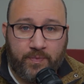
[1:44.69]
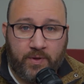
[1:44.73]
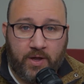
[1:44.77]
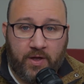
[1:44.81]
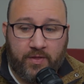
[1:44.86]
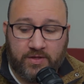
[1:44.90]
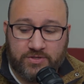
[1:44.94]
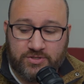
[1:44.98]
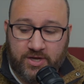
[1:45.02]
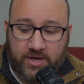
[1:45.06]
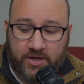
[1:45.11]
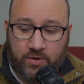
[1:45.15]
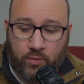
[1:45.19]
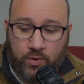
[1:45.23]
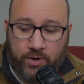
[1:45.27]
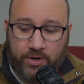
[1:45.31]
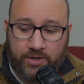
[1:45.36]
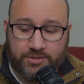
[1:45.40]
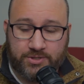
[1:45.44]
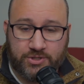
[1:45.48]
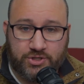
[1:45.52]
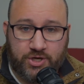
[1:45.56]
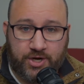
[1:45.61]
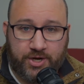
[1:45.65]
And the second one
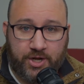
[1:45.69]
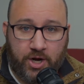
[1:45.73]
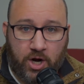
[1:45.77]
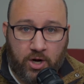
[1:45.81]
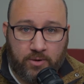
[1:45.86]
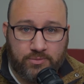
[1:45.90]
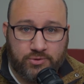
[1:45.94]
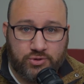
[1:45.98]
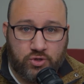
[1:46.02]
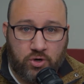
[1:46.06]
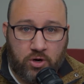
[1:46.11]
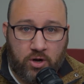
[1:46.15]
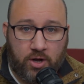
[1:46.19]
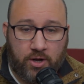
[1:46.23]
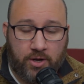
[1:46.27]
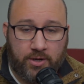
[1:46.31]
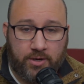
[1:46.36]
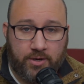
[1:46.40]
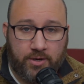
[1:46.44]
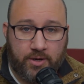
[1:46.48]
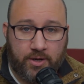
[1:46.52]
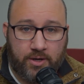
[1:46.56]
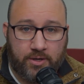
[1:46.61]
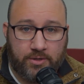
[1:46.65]
is a Jenny
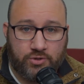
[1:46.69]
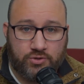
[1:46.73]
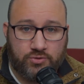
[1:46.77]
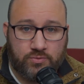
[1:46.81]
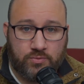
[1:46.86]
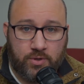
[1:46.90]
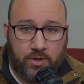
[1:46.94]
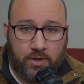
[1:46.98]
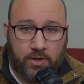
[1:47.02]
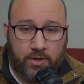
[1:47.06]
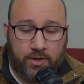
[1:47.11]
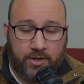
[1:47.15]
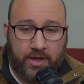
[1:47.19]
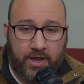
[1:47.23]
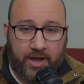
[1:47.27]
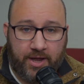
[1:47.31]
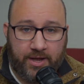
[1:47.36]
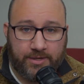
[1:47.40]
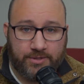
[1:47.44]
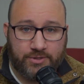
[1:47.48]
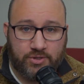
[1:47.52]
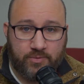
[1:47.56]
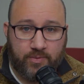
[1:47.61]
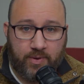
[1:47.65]
Armstrong
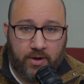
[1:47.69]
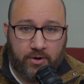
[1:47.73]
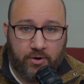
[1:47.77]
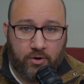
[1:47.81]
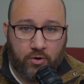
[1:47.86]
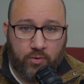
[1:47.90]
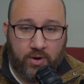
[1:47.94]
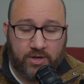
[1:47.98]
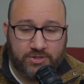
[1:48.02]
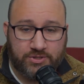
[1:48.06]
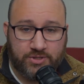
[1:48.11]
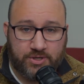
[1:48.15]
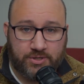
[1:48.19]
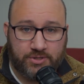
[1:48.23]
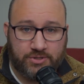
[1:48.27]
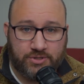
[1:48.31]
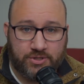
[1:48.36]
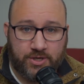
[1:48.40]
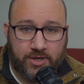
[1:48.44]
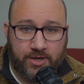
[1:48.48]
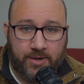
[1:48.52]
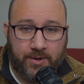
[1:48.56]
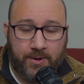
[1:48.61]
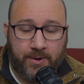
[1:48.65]
case about her
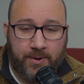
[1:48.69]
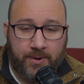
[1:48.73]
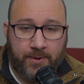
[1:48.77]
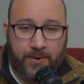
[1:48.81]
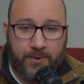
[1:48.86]
residency.